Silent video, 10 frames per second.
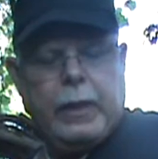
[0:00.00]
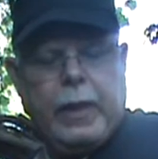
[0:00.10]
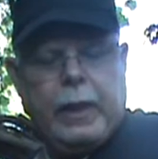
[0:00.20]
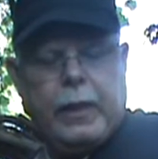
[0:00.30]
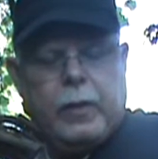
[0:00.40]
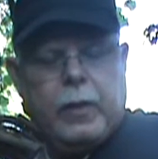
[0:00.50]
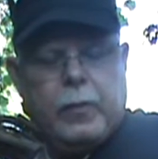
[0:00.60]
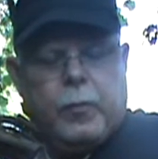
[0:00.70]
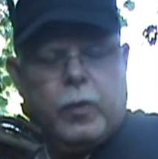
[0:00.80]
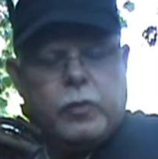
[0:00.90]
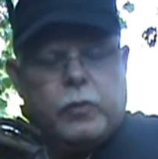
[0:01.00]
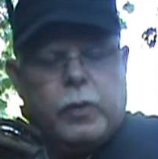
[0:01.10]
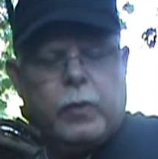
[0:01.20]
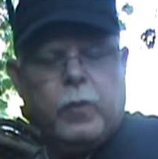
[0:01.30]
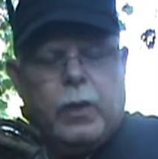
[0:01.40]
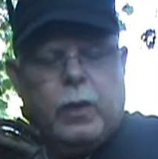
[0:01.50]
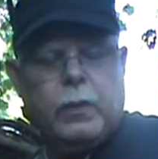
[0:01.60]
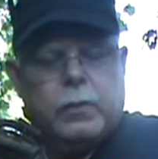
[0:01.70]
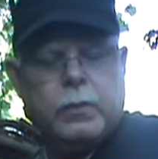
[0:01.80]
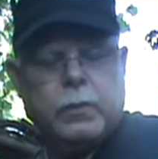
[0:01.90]
and it burns really
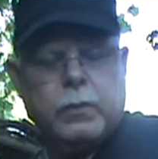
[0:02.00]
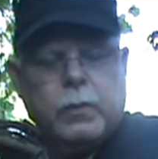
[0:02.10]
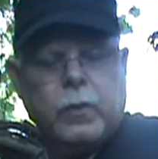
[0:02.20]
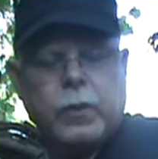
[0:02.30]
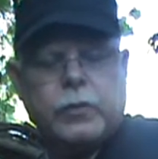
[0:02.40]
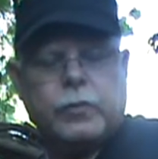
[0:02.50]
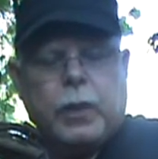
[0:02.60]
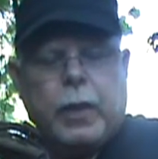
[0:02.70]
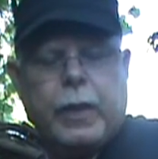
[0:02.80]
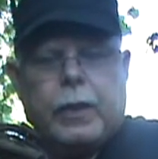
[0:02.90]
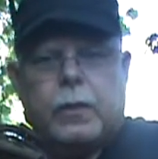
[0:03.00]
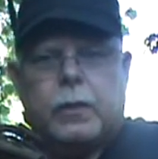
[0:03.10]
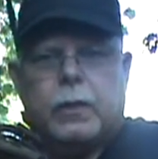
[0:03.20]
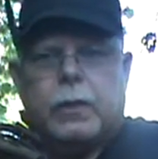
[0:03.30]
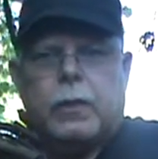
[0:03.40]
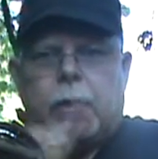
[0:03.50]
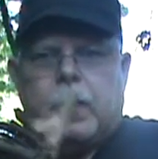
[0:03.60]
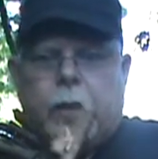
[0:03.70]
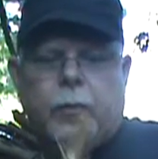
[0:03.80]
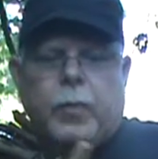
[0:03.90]
well when it's dry.
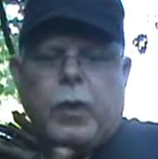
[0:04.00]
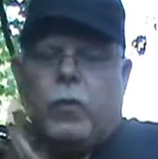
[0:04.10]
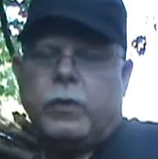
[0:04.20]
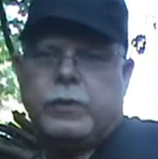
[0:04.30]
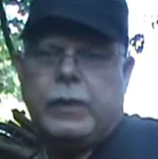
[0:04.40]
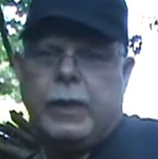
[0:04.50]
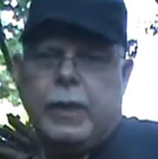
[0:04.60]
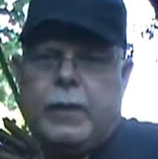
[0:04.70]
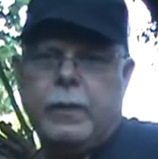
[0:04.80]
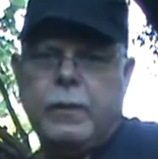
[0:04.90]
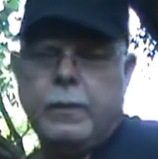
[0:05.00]
But once again,